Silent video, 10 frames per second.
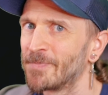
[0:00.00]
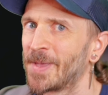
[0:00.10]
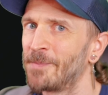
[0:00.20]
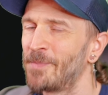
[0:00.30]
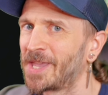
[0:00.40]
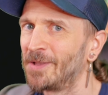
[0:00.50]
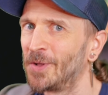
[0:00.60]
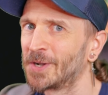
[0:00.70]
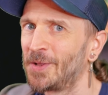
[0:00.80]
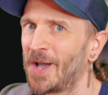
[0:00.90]
make it
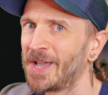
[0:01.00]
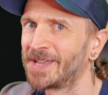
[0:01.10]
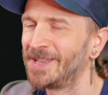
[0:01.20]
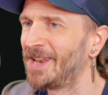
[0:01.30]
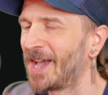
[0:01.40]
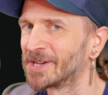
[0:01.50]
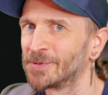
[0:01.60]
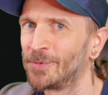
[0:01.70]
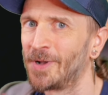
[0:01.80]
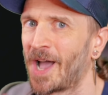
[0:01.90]
look like an
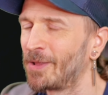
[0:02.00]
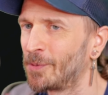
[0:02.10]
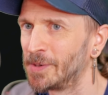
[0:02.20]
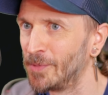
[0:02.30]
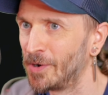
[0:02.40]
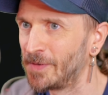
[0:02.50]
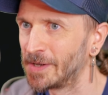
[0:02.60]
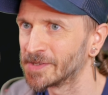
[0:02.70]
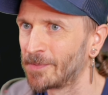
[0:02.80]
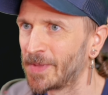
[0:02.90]
actual Hollywood movie
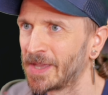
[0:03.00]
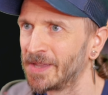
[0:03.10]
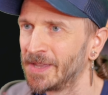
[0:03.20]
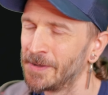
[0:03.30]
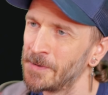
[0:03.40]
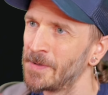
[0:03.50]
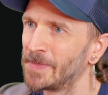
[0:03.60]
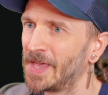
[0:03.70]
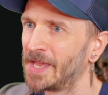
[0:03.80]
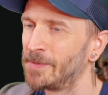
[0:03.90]
or something,
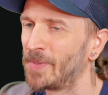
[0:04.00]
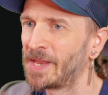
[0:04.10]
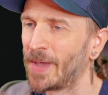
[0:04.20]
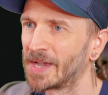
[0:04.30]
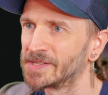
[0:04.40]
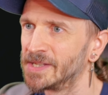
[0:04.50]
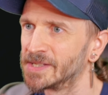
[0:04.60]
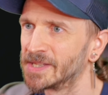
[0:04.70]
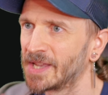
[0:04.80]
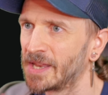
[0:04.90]
then Minimax
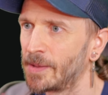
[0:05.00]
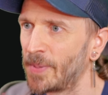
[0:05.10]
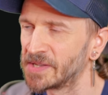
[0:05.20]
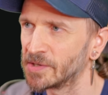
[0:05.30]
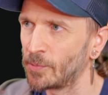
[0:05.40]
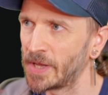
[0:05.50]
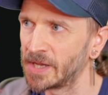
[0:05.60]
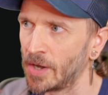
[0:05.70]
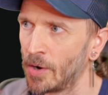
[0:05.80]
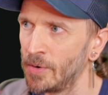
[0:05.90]
is kind of the best way to
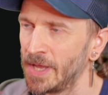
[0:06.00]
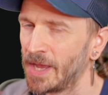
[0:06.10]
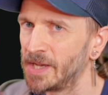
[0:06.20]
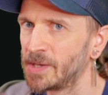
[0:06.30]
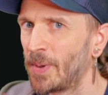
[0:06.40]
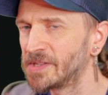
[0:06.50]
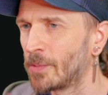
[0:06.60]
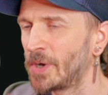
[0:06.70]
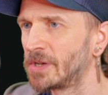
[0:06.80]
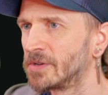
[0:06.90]
go. It depends
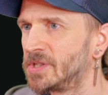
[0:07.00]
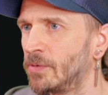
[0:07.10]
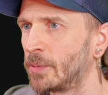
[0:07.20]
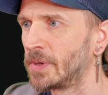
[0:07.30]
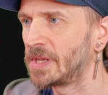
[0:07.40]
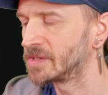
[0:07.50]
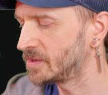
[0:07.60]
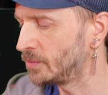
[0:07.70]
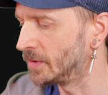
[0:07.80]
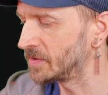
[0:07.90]
on what you're doing with these
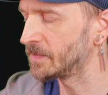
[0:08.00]
tools.